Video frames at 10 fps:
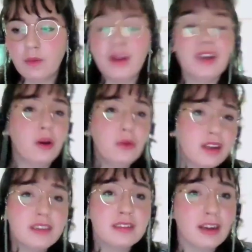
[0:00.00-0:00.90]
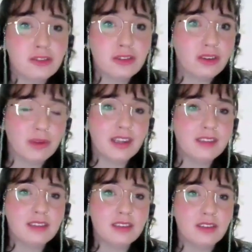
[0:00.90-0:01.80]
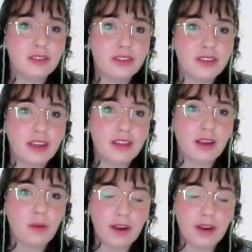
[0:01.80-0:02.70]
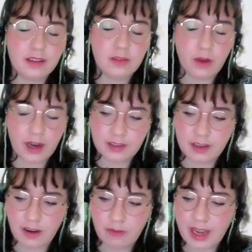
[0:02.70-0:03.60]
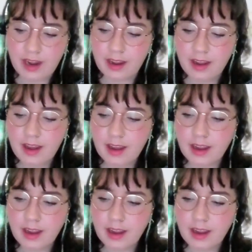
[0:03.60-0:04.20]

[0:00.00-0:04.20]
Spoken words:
we know that it's not true, but institutions, I think, when this work is kind of beginning,